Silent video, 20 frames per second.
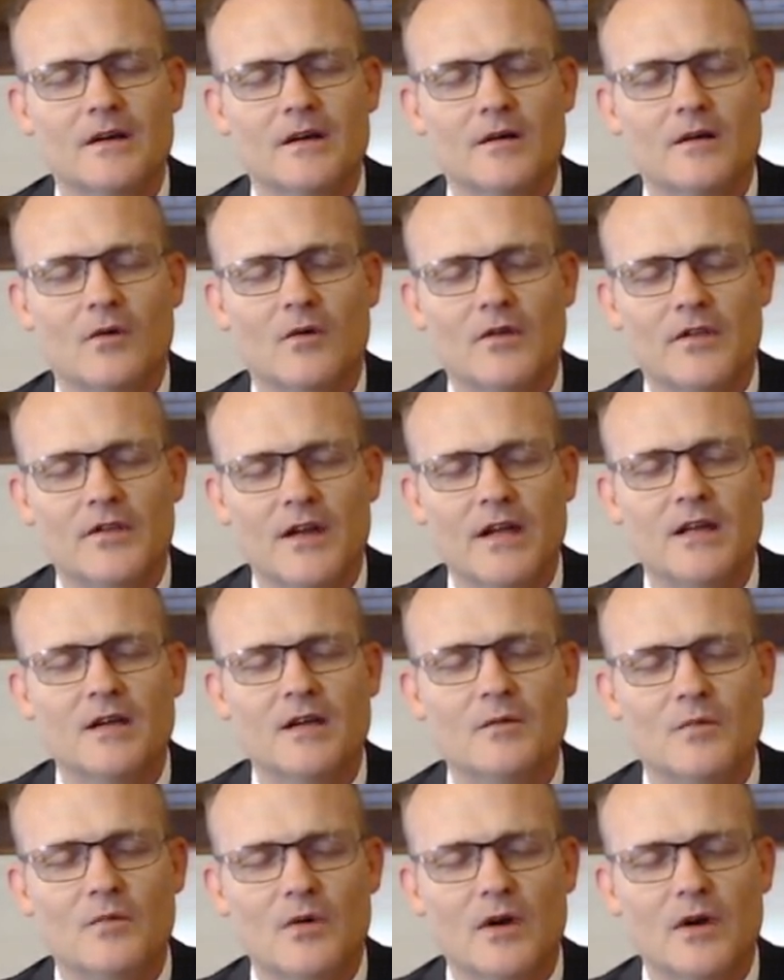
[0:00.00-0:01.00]
we'll thank you
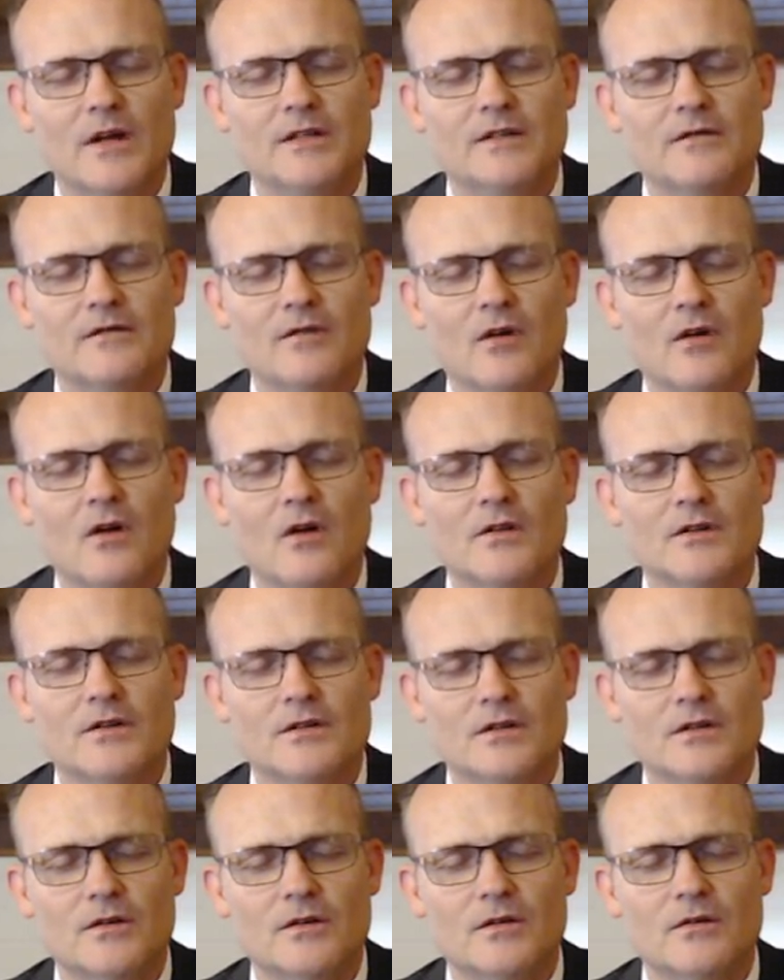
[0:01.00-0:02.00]
and praise you for all that
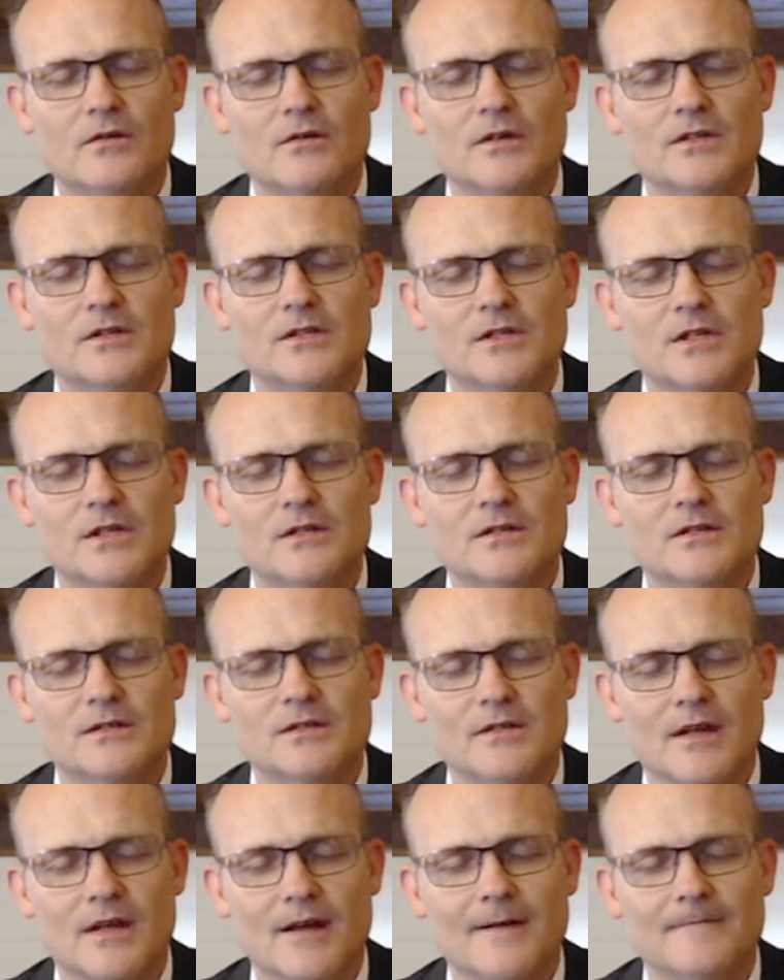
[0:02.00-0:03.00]
you do in Jesus'
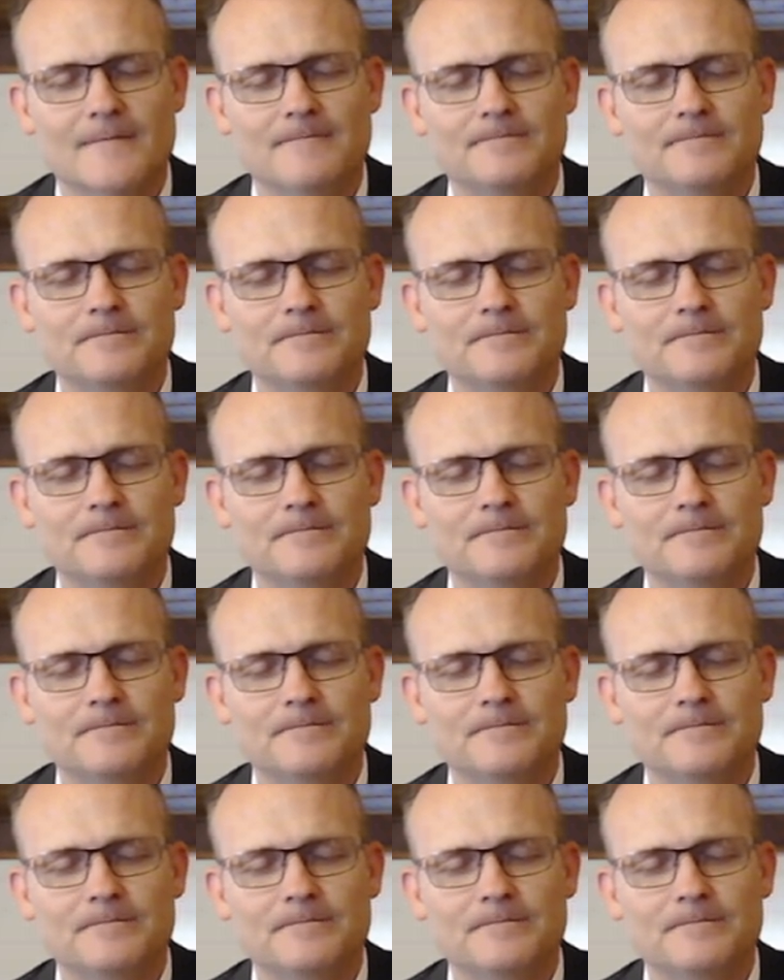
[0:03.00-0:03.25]
name.